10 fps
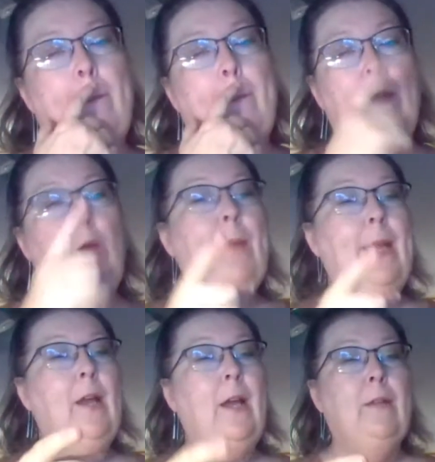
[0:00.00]
you may
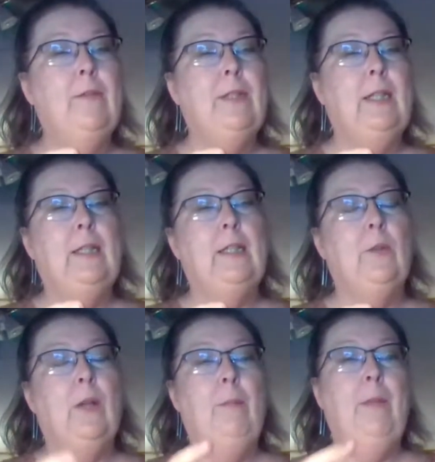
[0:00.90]
not have seen this
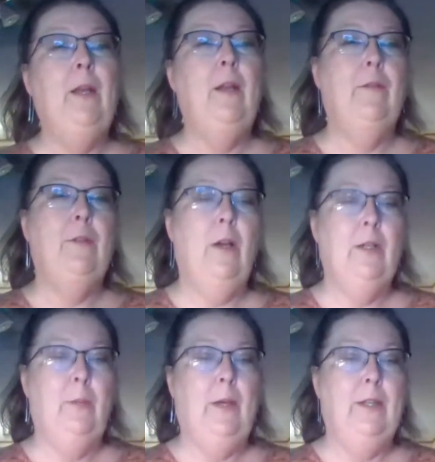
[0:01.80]
one. I may not have talked
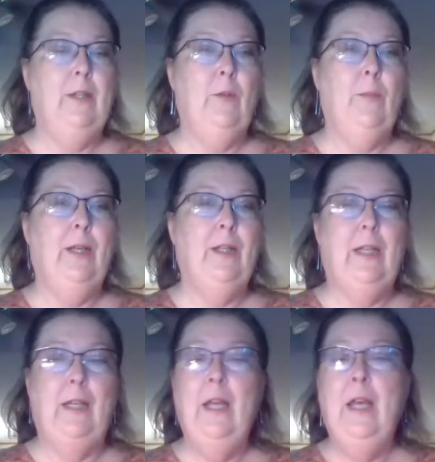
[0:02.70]
about this one because
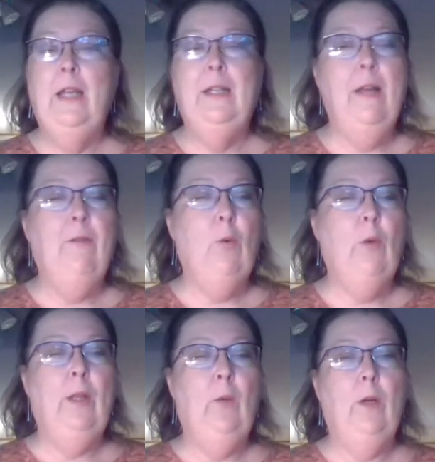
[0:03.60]
I never
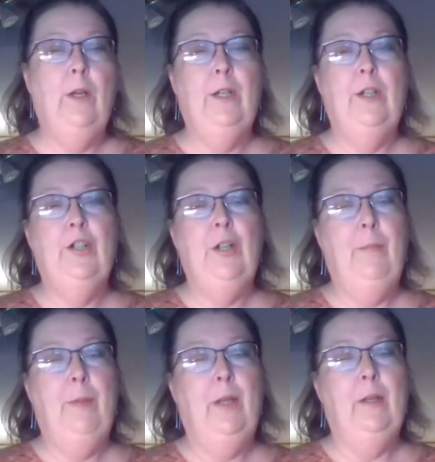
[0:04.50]
really wanted to ship
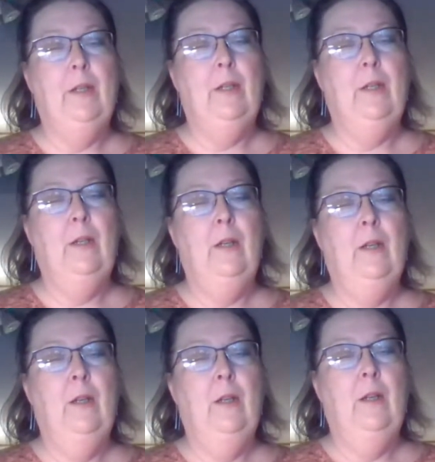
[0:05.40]
it
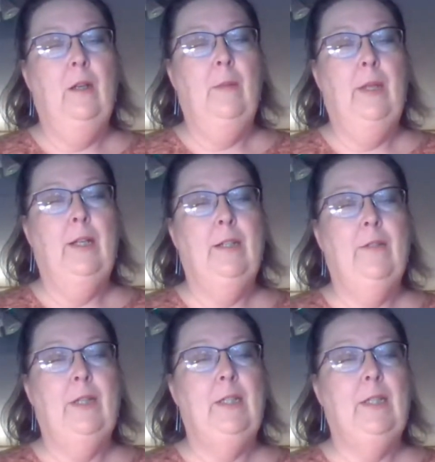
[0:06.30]
because of
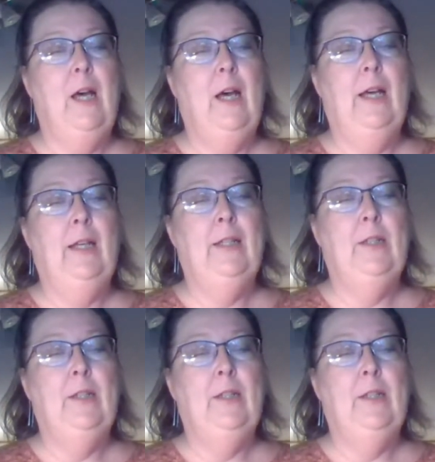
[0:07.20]
its size.